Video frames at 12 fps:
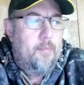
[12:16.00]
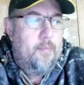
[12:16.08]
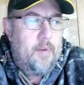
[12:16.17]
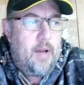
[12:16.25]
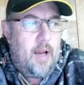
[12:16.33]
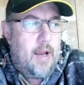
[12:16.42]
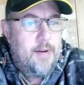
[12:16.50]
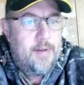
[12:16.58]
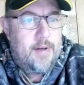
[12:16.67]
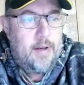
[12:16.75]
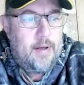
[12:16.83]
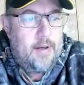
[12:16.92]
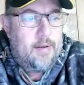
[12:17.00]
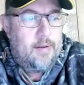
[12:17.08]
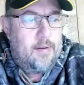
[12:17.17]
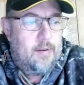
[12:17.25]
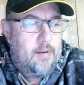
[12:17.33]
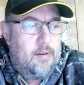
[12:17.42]
and
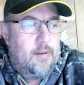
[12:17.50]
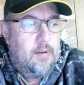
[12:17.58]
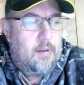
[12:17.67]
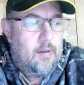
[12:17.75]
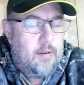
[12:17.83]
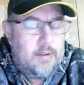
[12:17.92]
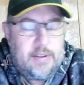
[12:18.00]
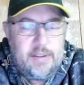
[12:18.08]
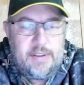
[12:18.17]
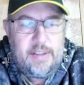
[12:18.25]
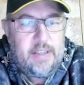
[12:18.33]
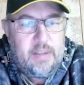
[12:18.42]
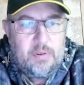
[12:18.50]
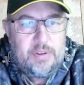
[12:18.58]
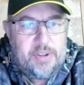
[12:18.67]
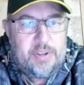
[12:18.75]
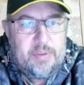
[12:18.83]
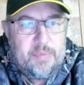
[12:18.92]
Satiti was
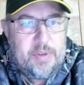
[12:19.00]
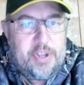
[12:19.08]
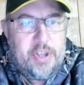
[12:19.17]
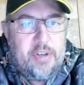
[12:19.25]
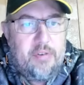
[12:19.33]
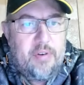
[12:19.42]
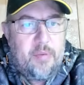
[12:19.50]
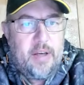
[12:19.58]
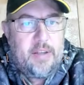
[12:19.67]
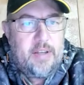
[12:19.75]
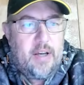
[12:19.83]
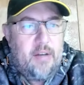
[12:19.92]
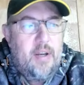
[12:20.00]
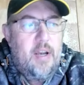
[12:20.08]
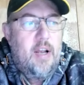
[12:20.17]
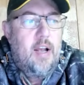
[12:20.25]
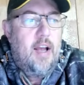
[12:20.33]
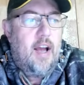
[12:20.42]
just a machine on the breakdown.
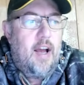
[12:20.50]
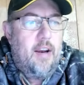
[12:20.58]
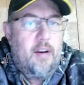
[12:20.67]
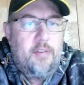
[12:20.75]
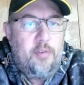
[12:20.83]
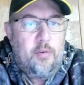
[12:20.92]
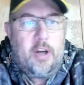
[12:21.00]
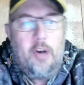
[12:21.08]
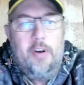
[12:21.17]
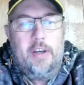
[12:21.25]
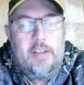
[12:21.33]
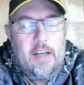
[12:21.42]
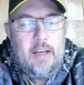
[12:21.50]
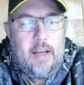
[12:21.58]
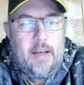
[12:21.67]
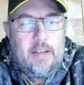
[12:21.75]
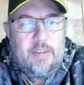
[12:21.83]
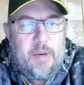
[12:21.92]
And I thought Cody Taylor
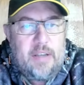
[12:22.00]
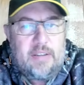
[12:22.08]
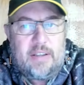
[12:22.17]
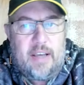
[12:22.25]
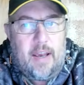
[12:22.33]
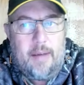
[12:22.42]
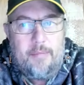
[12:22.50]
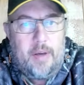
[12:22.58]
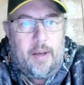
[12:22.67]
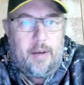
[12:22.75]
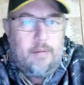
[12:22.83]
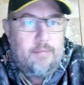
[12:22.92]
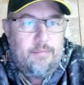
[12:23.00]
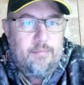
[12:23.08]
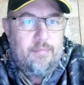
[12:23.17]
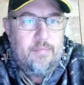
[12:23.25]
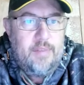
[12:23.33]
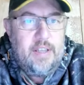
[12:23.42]
had his best game in
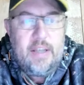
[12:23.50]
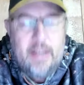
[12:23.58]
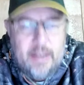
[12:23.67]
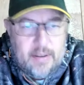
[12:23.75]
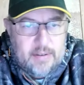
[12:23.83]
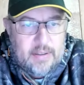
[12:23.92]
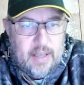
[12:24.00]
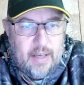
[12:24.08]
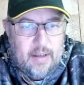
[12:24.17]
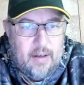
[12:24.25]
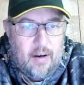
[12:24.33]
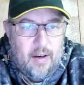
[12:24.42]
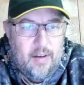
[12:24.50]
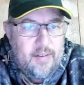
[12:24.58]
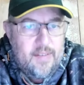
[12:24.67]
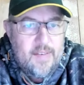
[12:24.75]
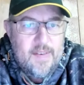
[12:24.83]
years. That guy,